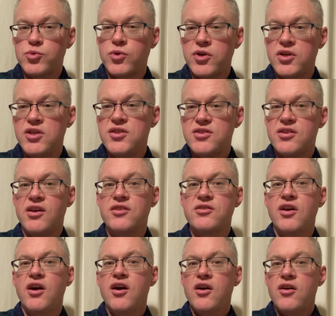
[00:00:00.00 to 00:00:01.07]
where he says,
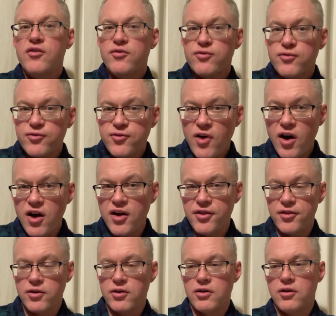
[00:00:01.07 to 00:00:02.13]

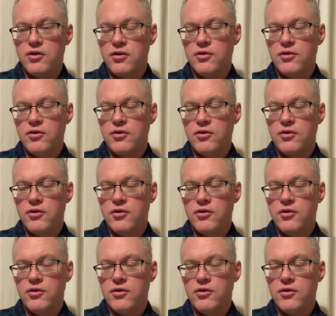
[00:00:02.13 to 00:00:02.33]
Father,